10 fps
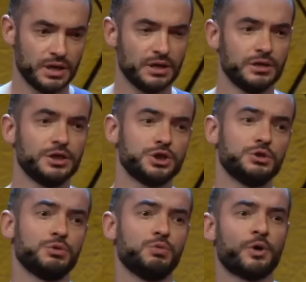In addition
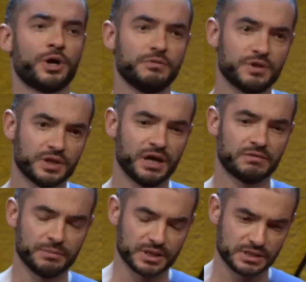to working with
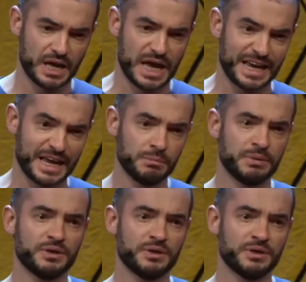governments and helping